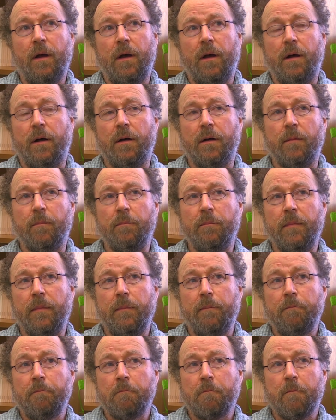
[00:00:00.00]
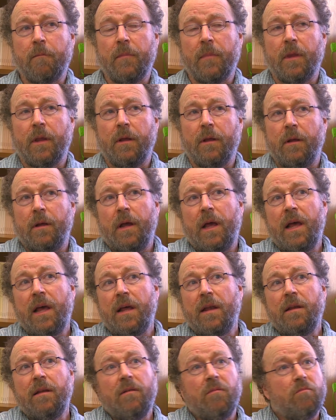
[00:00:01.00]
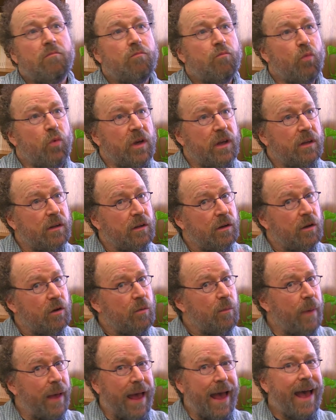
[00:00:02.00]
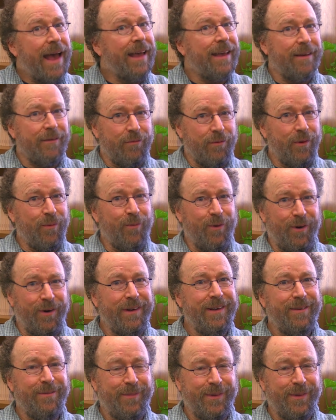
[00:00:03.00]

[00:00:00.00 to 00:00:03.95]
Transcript: Um, and we can go back if we want,